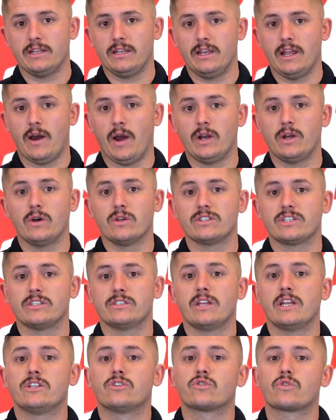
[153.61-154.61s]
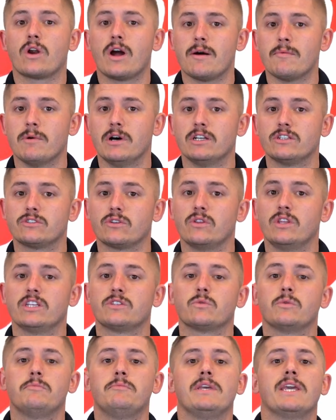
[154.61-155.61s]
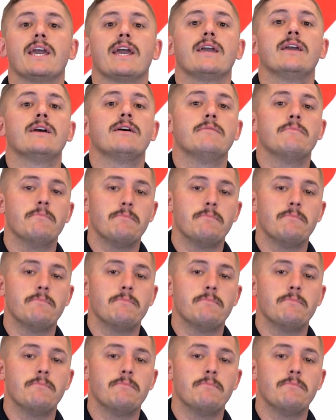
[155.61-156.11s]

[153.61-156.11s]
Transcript: Now I know this is a trauma, so this would be a